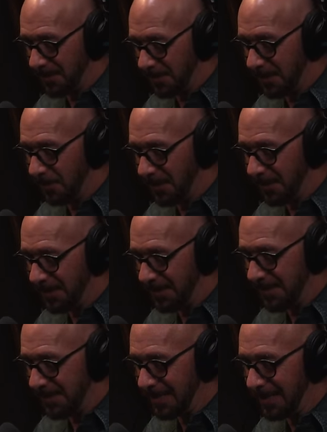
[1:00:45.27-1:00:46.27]
slow,
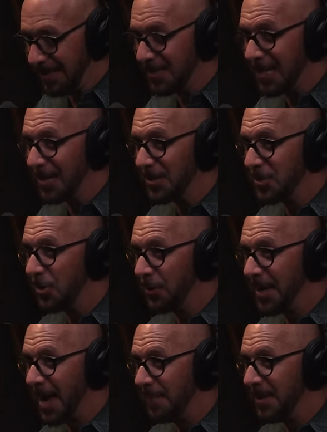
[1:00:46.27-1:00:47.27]
these things kind of
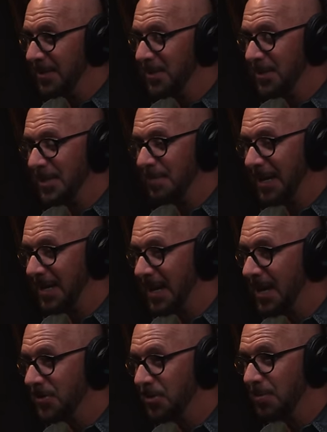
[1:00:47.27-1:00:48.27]
slowly happening. So they seem like a
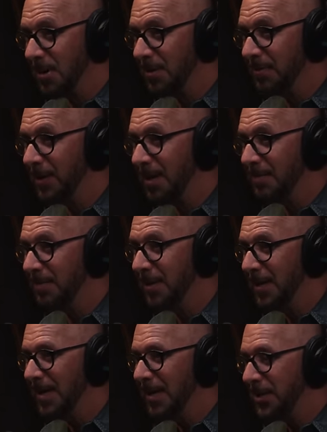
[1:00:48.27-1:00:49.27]
natural part of life. Yeah.
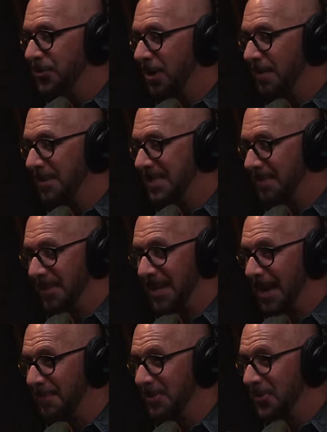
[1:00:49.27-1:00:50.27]
Trauma is something
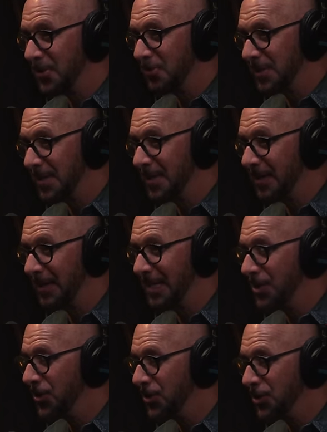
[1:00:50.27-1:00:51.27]
that happens so suddenly
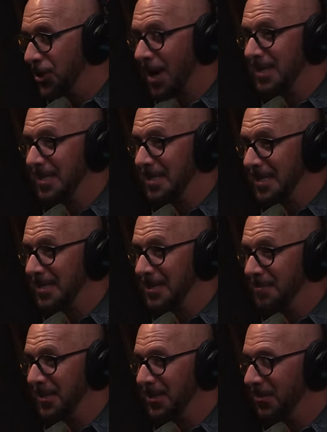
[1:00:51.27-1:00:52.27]
and just shocks the
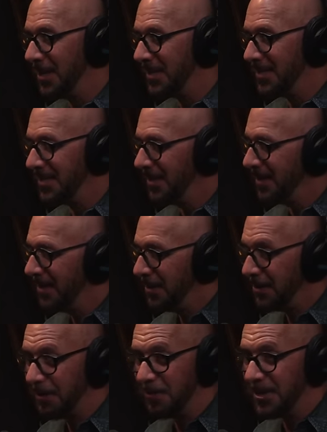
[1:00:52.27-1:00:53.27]
system and creates
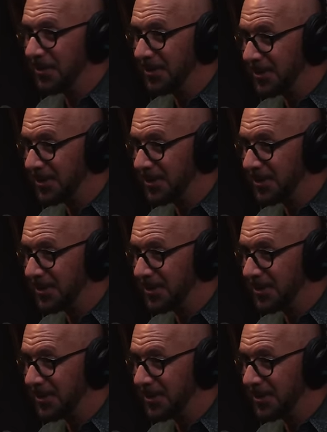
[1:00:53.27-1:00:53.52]
a real